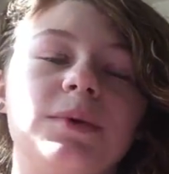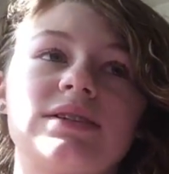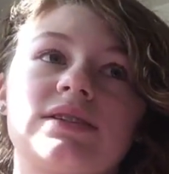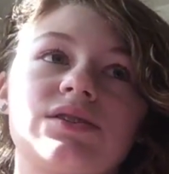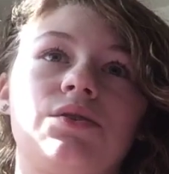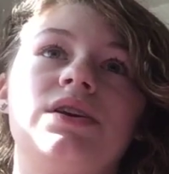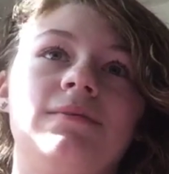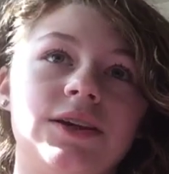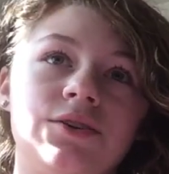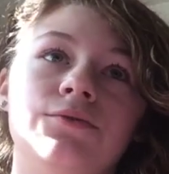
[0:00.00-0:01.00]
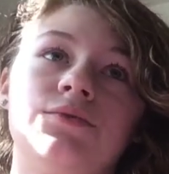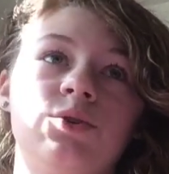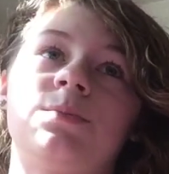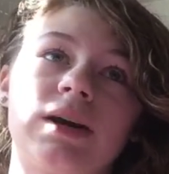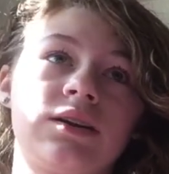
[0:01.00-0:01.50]
because it's going to make you
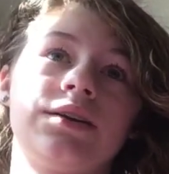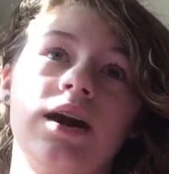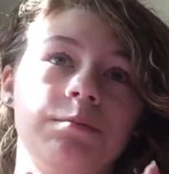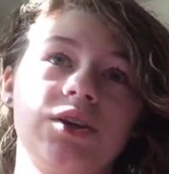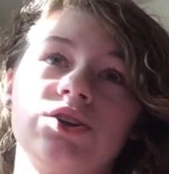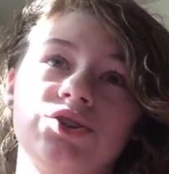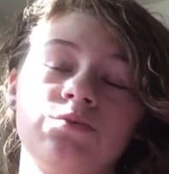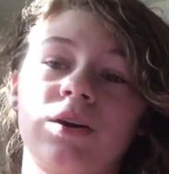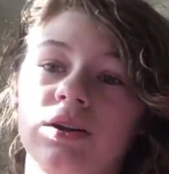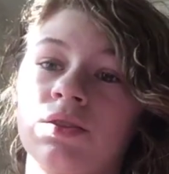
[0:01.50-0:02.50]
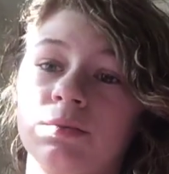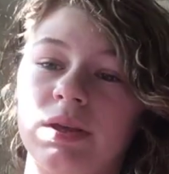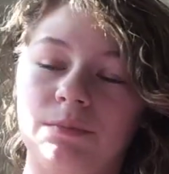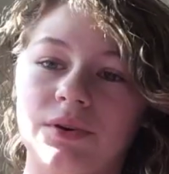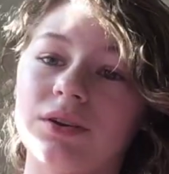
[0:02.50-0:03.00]
feel better, not because you want other
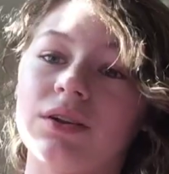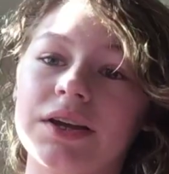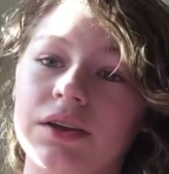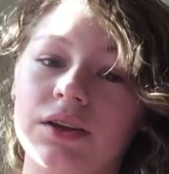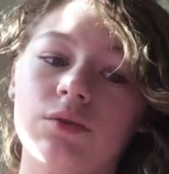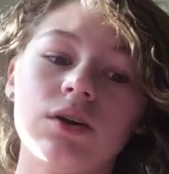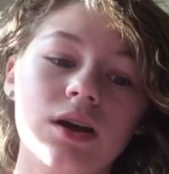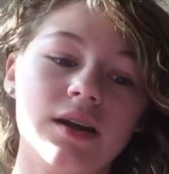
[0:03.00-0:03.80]
people to like you.